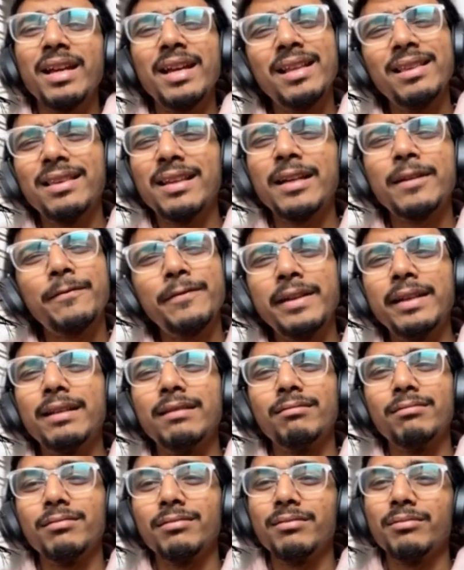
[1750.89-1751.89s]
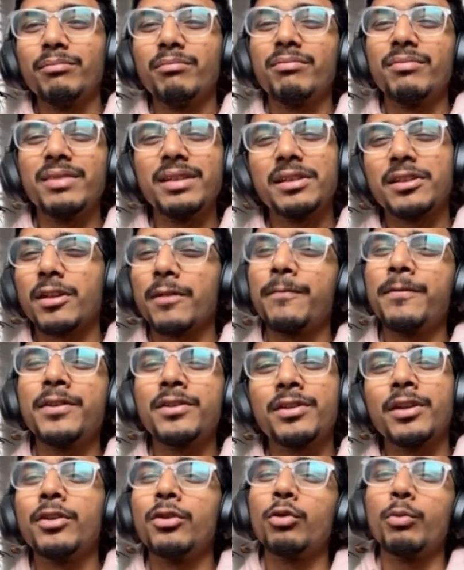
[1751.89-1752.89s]
and that will
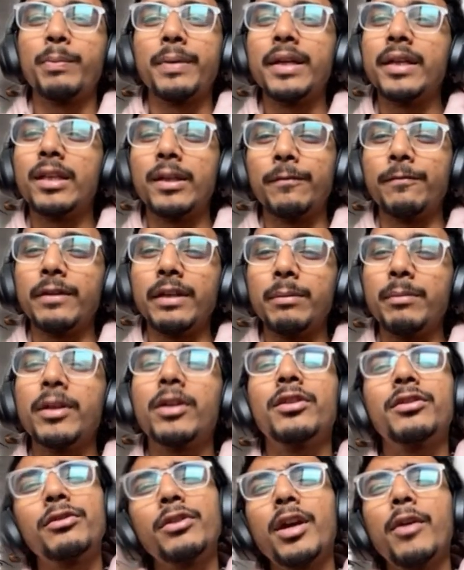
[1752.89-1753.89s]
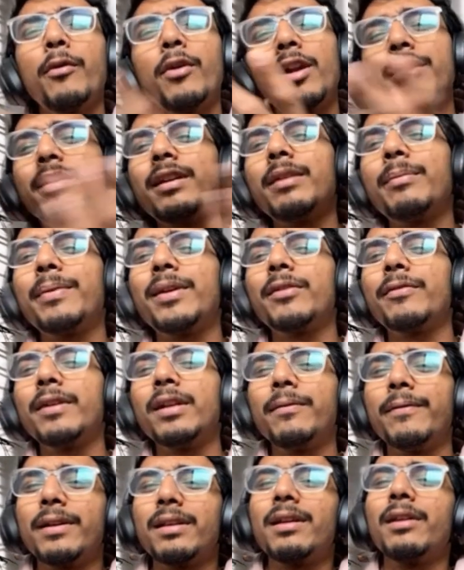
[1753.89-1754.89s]
sufficient to pay the fee because we have already paid
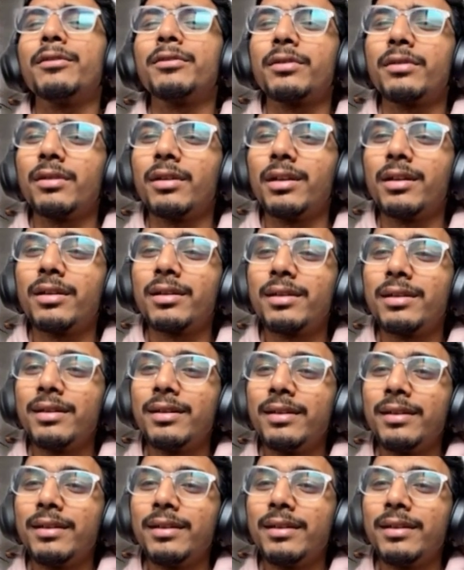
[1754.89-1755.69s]
$25,000,